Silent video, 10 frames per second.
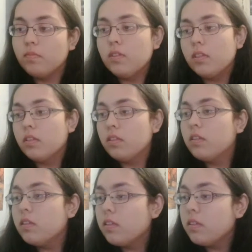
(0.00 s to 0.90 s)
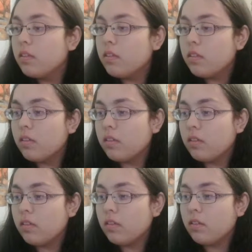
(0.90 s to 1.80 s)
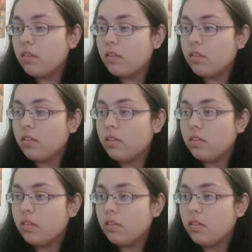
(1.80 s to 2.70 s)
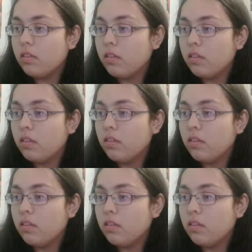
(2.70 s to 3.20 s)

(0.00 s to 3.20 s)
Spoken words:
(silence)